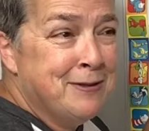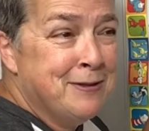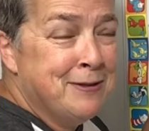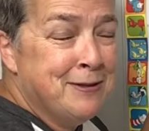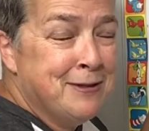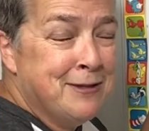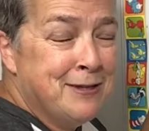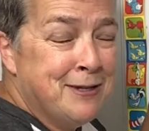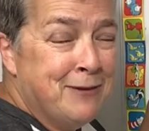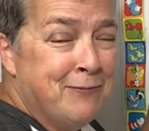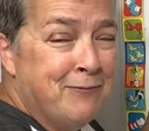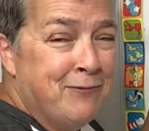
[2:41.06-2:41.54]

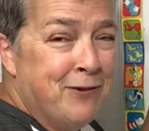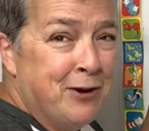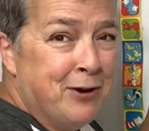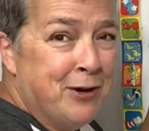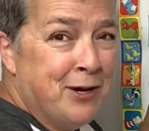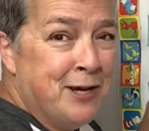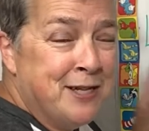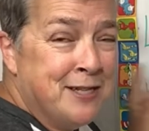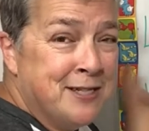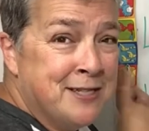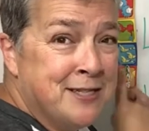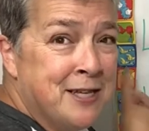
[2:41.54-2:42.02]
the
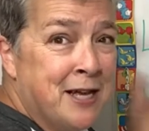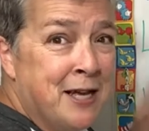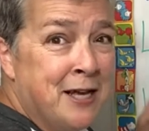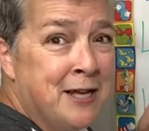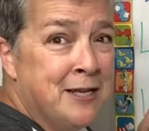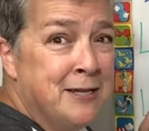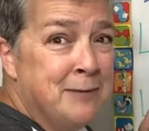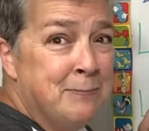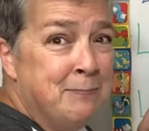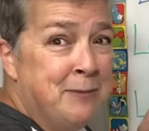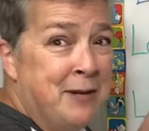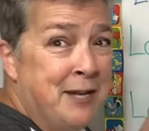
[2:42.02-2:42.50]
various
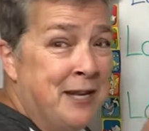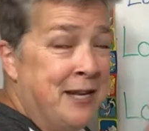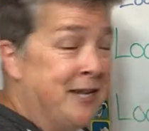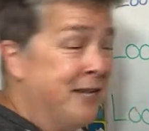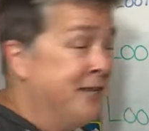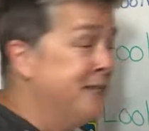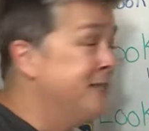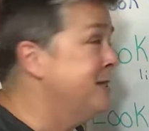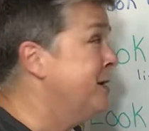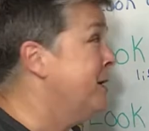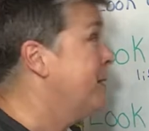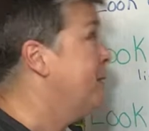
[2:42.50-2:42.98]

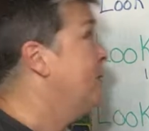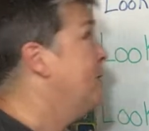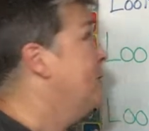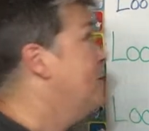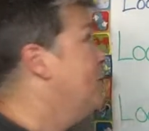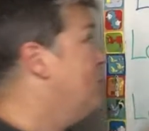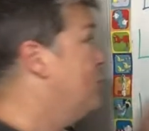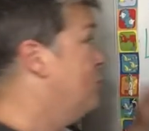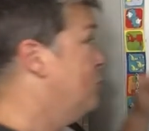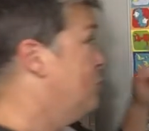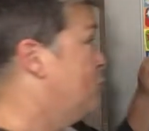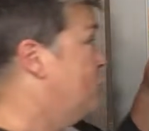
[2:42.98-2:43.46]
meanings.
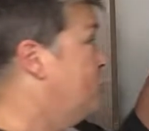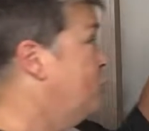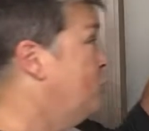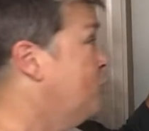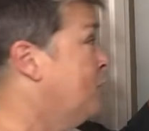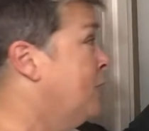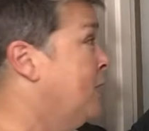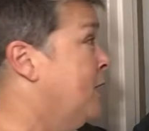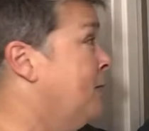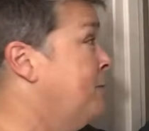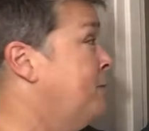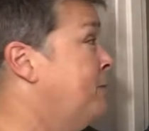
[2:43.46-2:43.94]

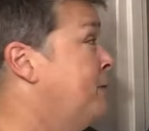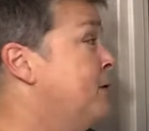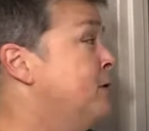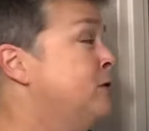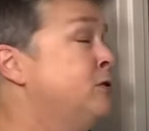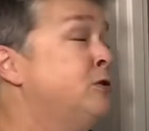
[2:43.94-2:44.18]
Look up,